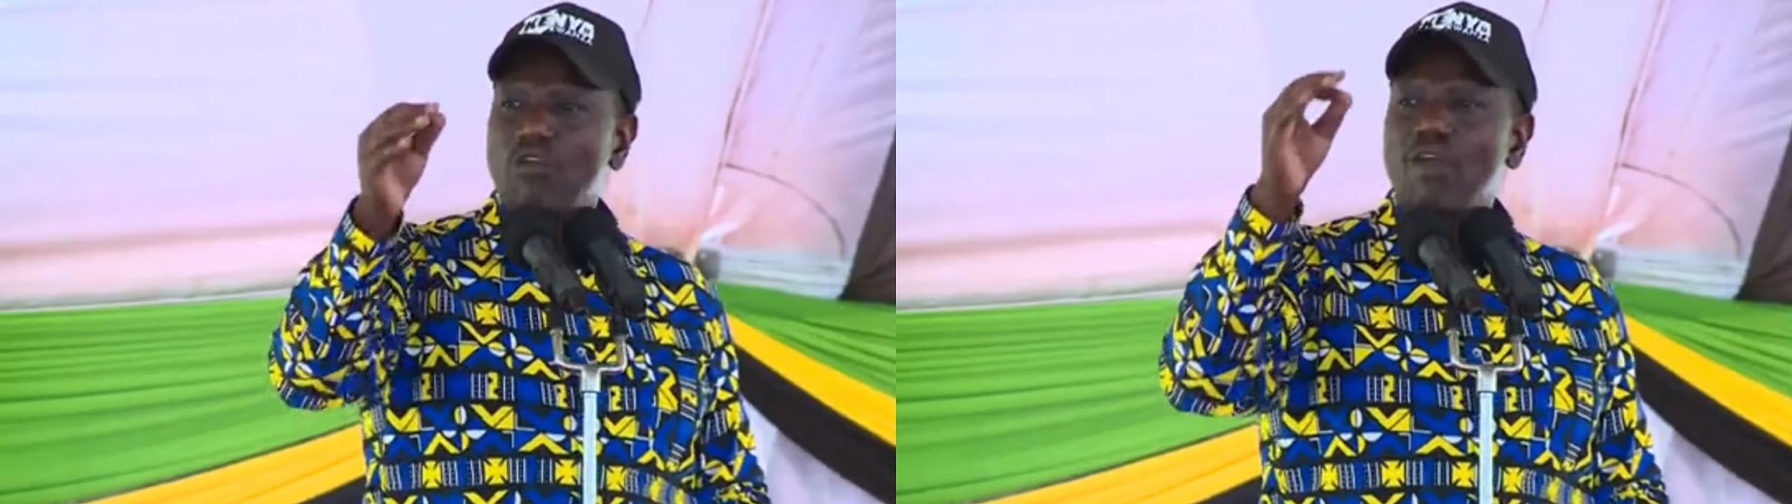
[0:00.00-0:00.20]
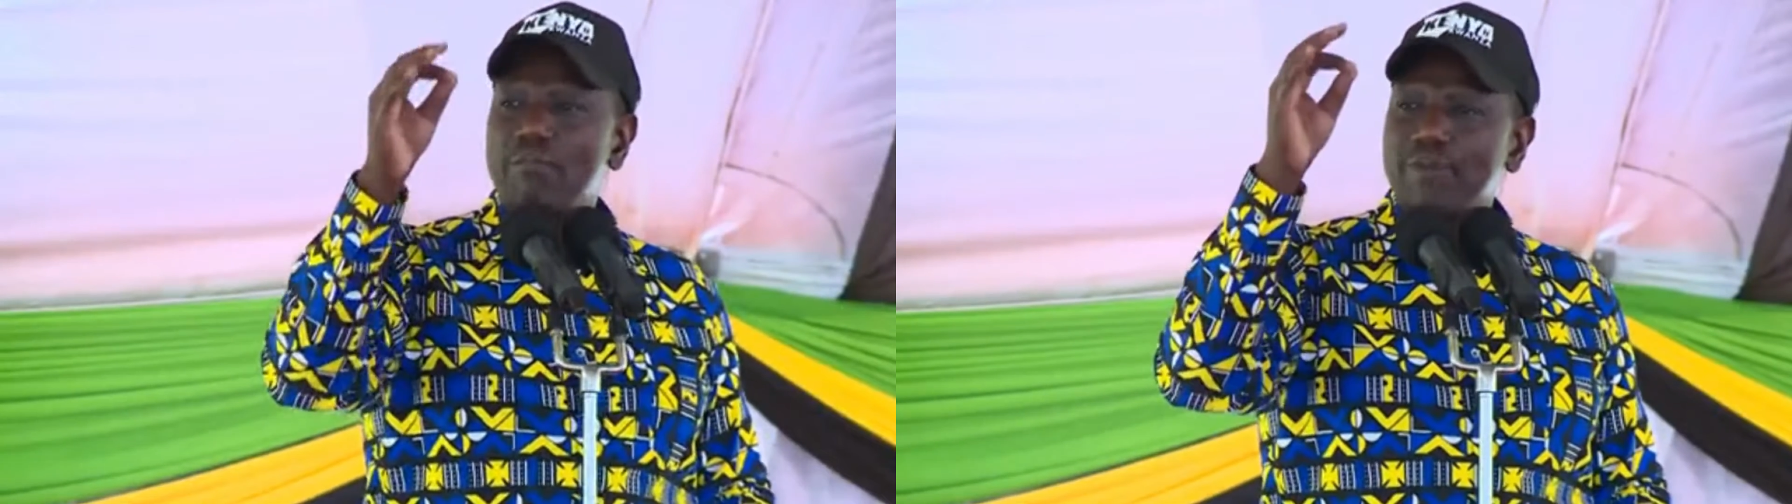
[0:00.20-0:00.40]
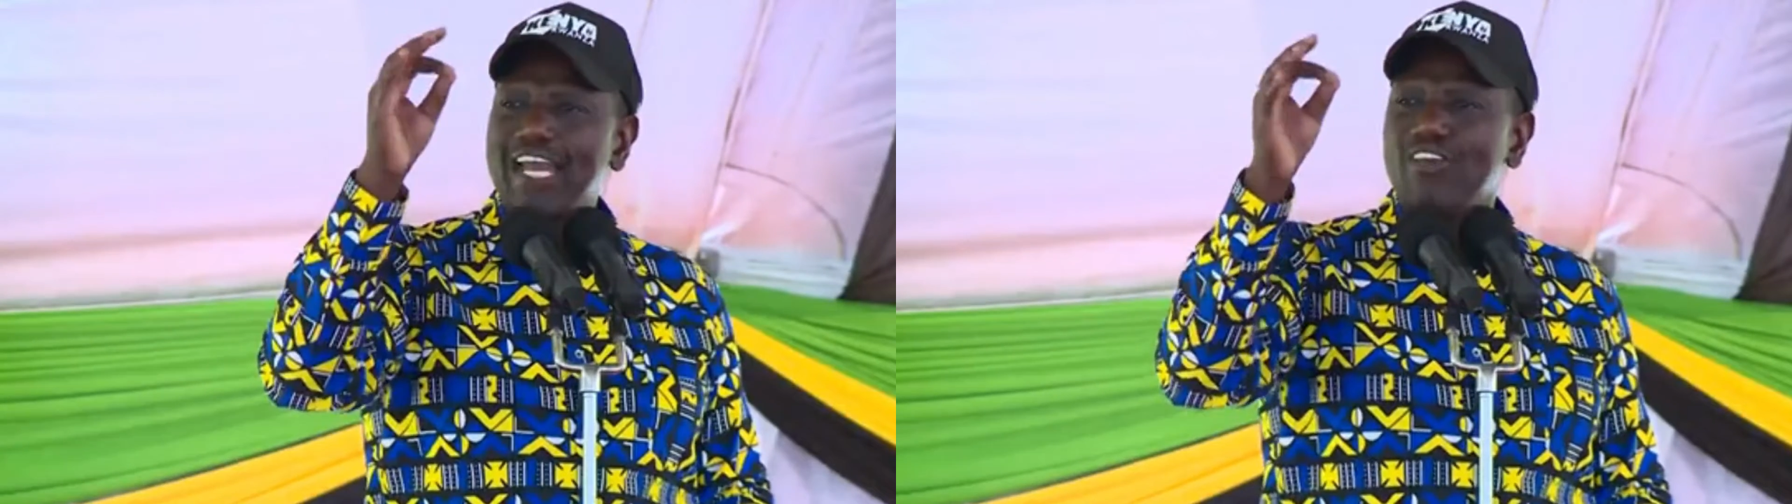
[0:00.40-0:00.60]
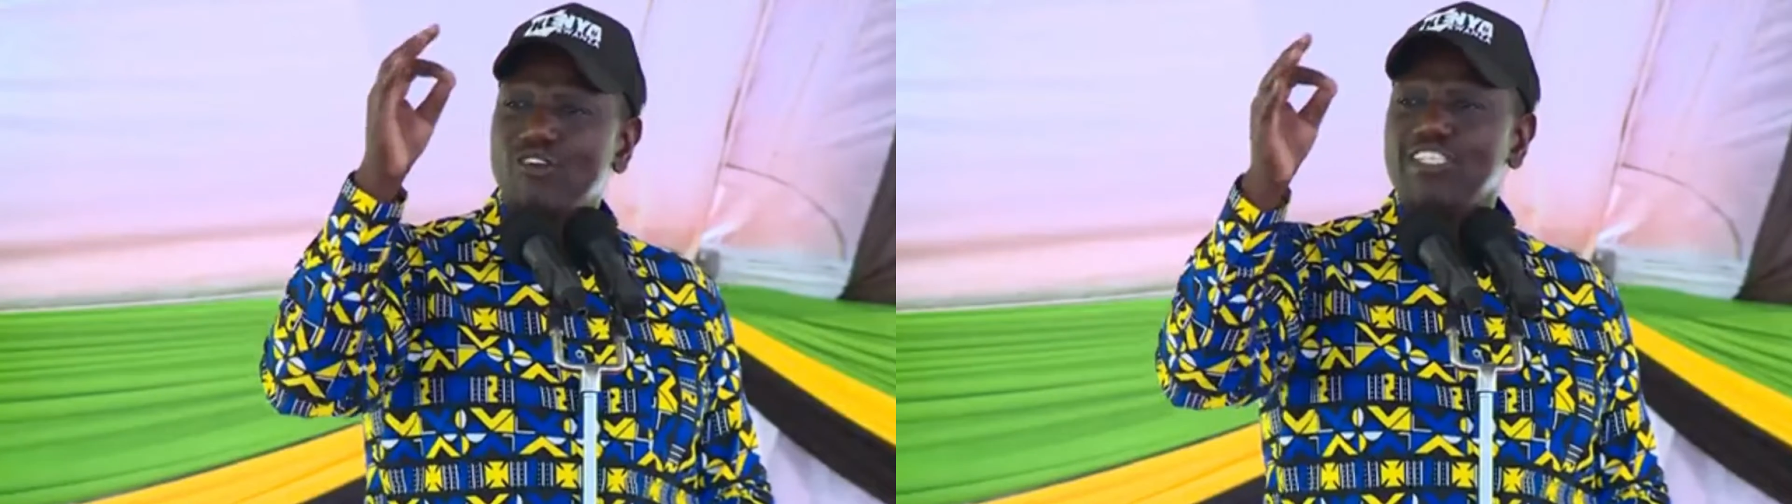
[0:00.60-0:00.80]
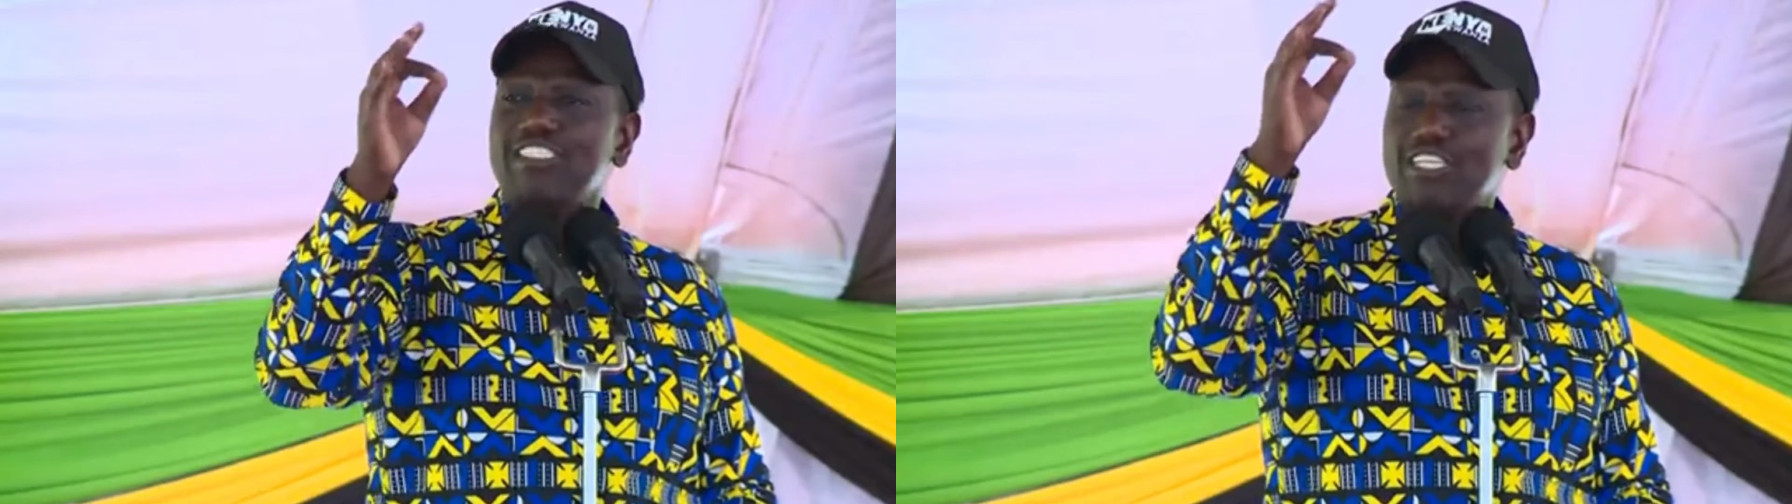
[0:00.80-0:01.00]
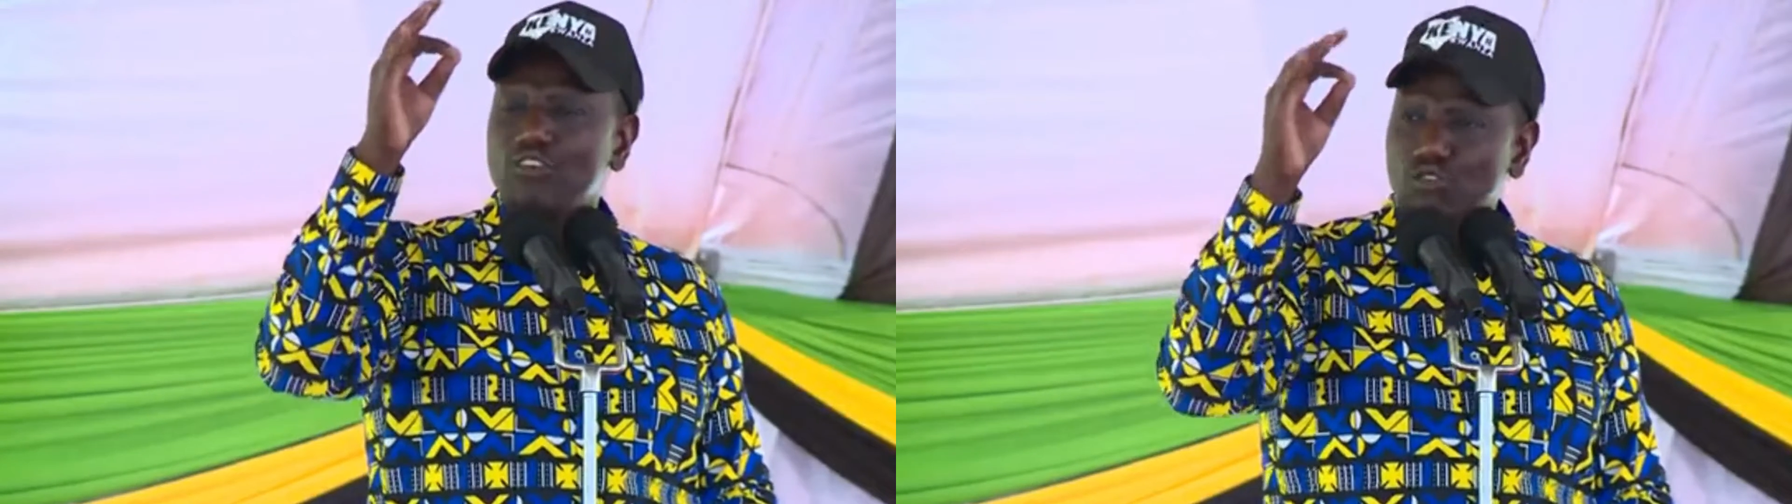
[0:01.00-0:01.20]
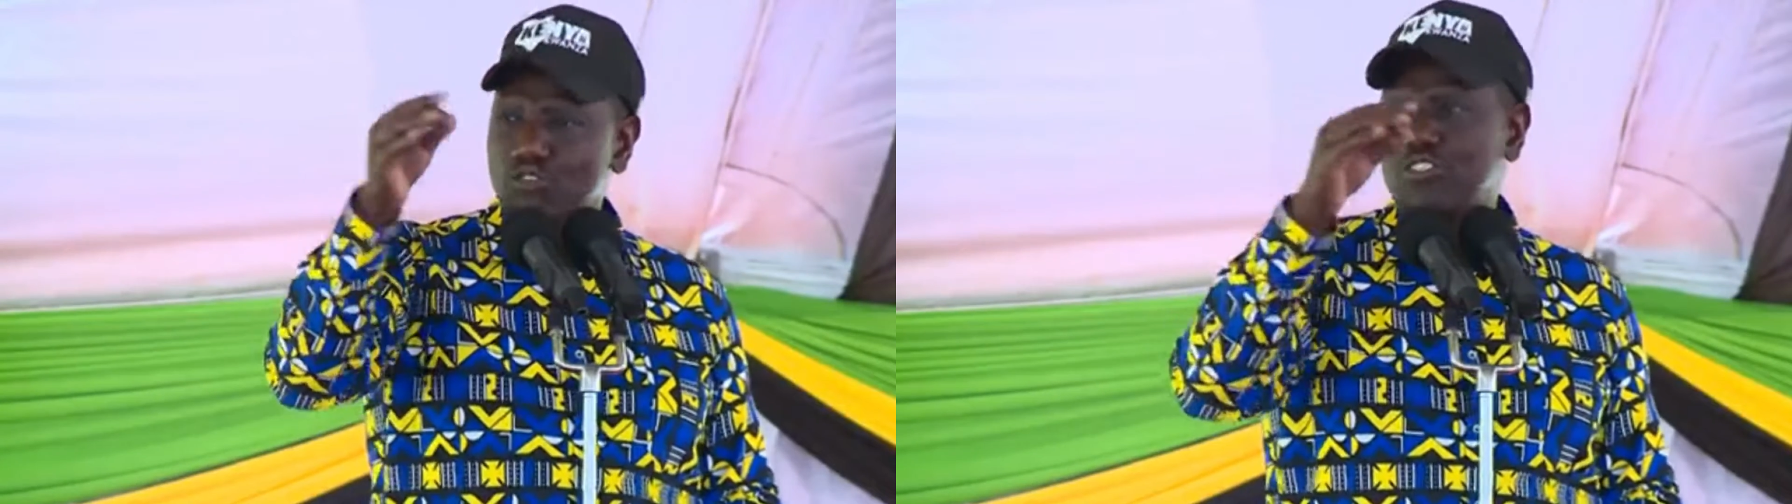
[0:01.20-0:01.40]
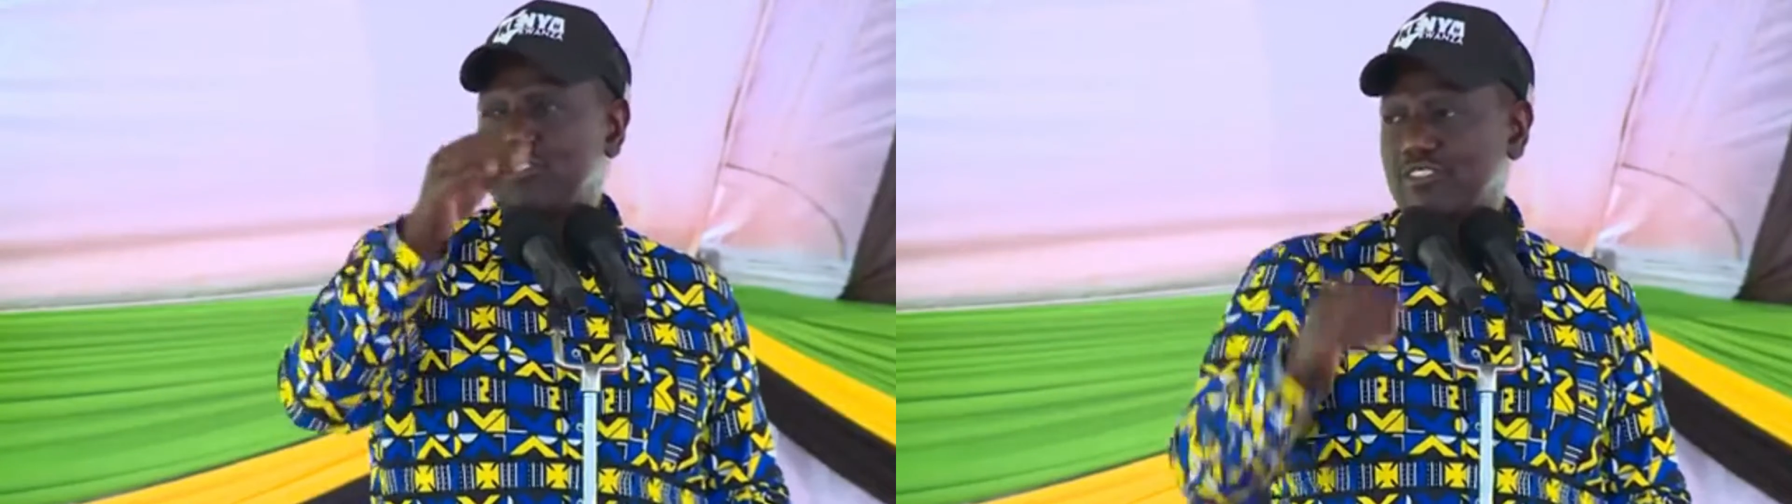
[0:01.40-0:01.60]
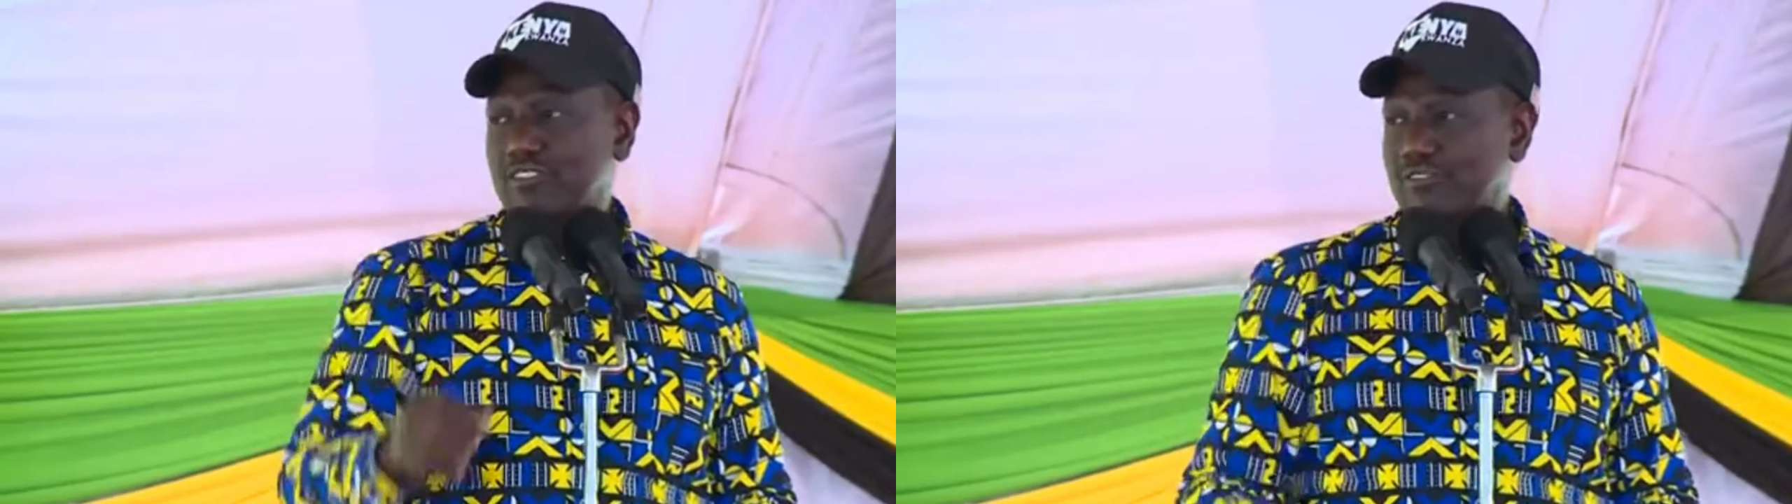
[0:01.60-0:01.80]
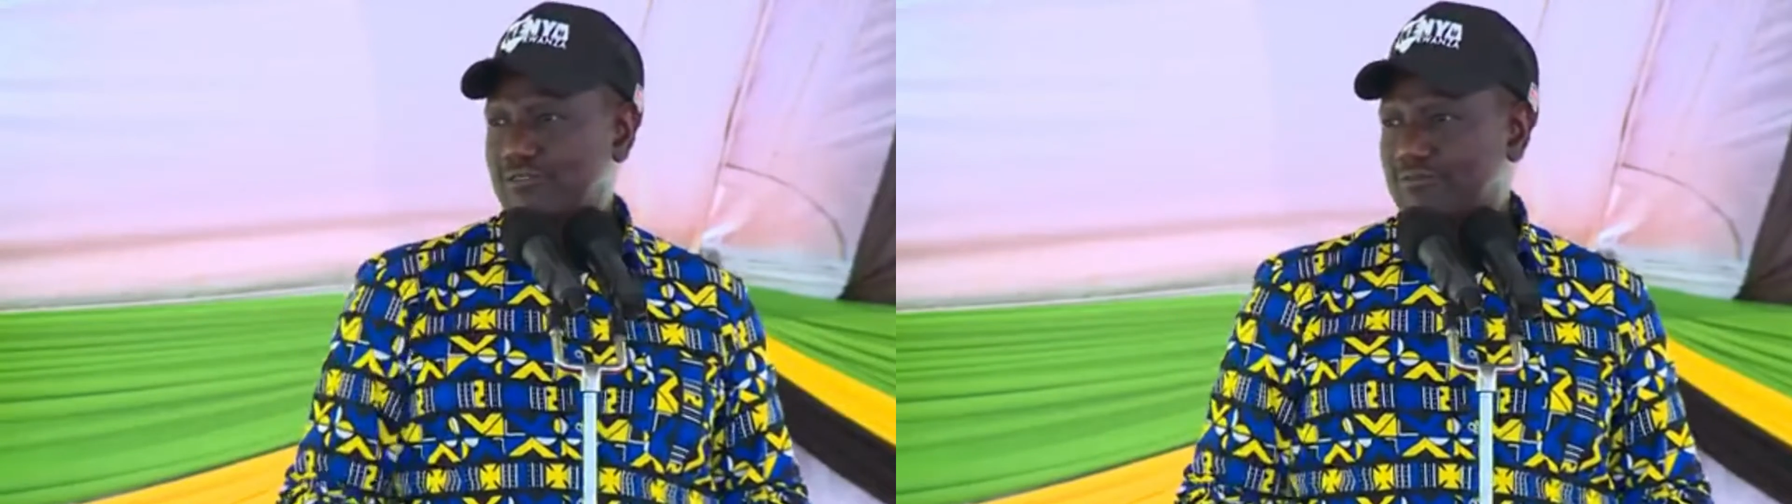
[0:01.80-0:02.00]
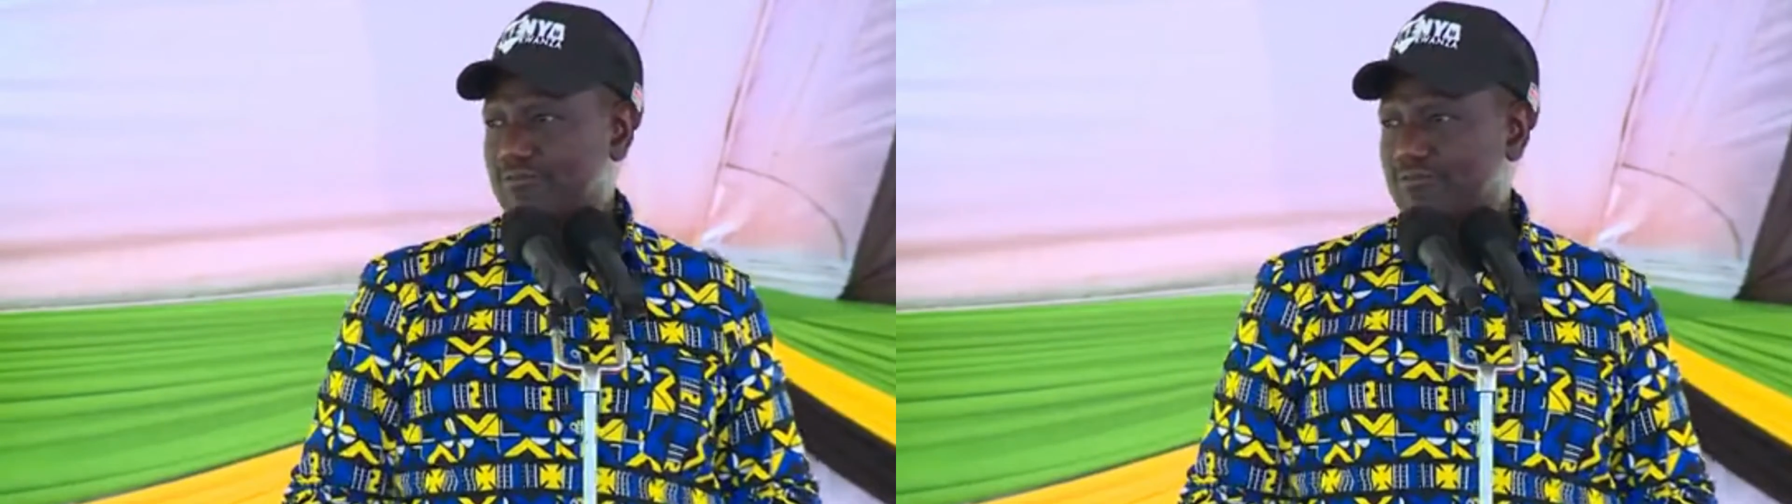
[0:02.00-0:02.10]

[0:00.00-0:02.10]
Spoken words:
our priority roads.